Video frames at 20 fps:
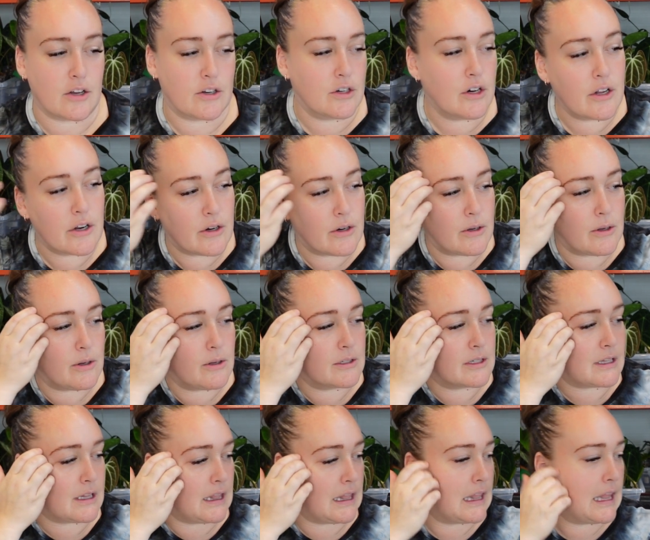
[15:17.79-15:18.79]
good old
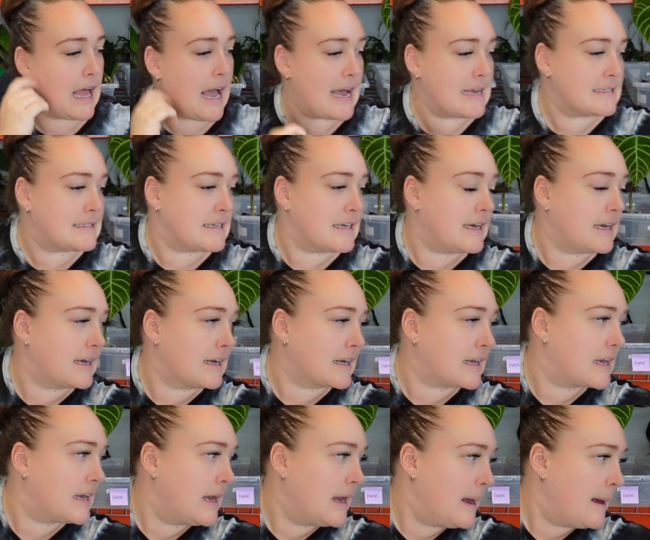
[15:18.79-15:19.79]
classic,